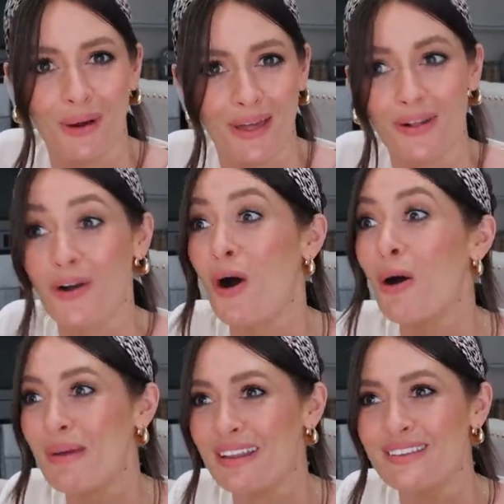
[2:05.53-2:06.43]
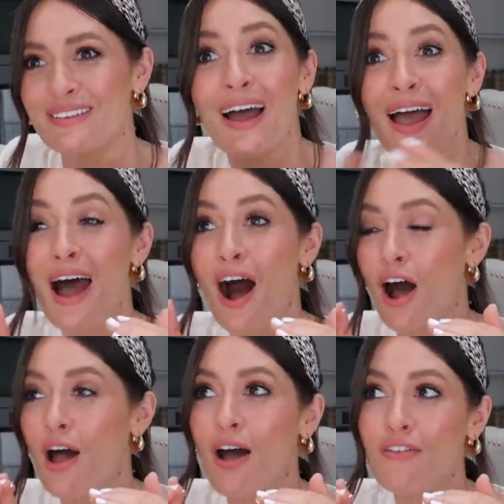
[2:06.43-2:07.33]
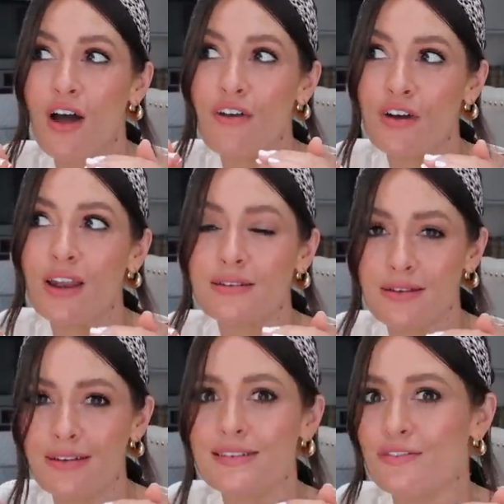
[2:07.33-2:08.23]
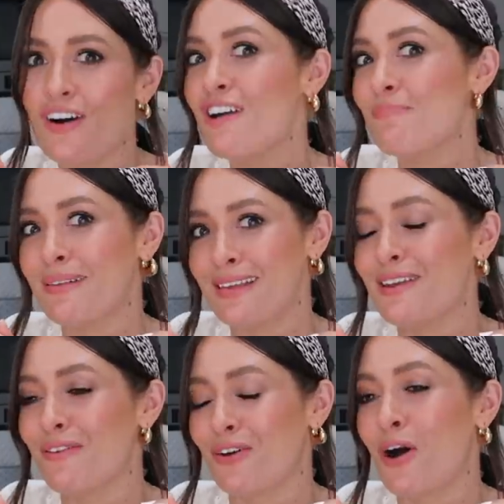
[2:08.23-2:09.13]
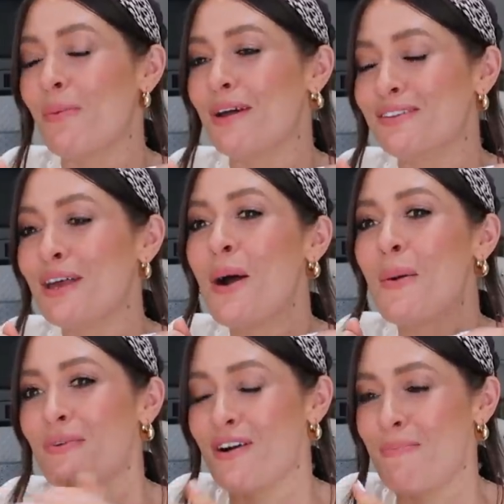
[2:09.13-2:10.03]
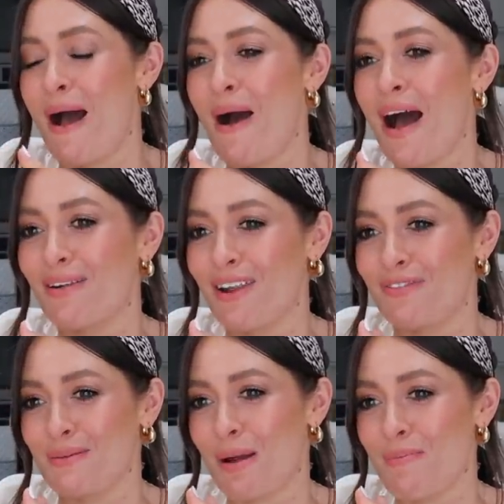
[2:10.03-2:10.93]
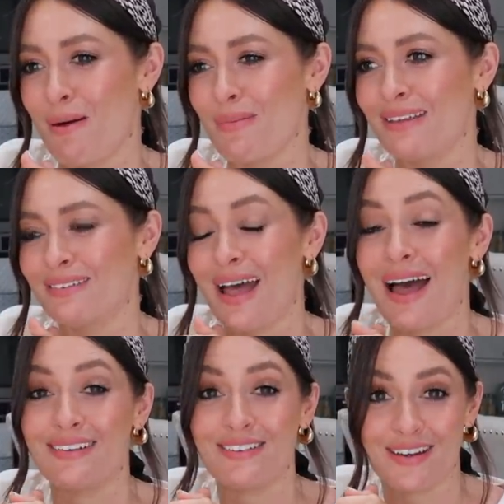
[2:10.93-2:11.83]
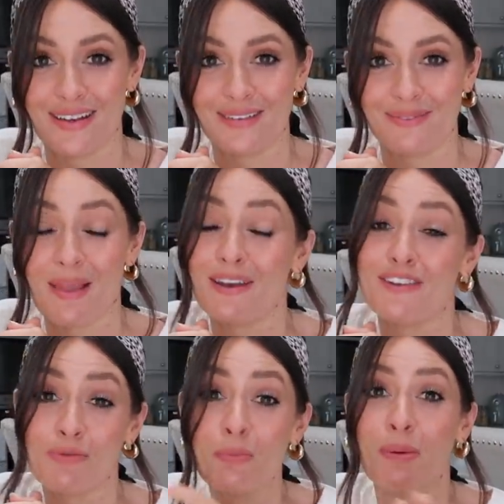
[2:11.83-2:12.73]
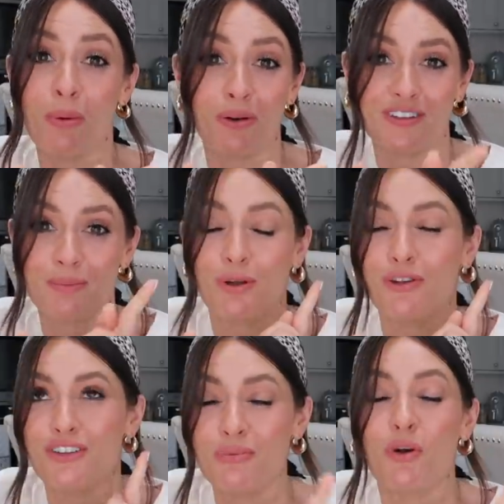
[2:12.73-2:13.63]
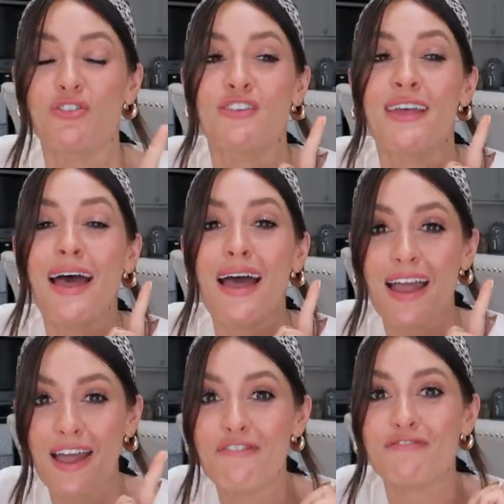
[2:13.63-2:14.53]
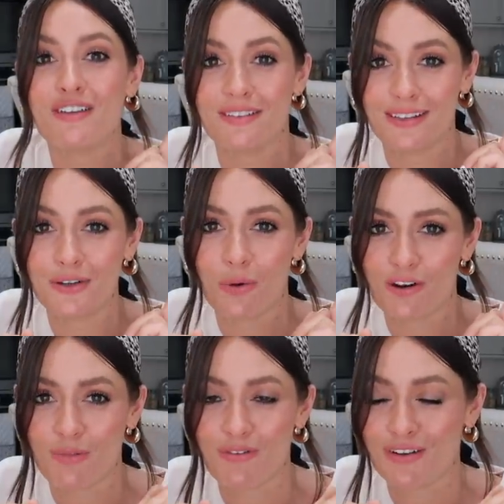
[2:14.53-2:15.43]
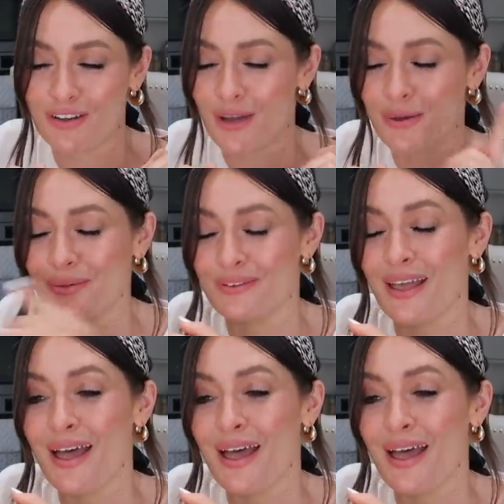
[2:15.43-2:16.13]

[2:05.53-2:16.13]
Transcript: Like, the comments, I feel like 95% of the comments were about how lovely my mum is, and she is, and she will be watching because she watches every single one of my videos.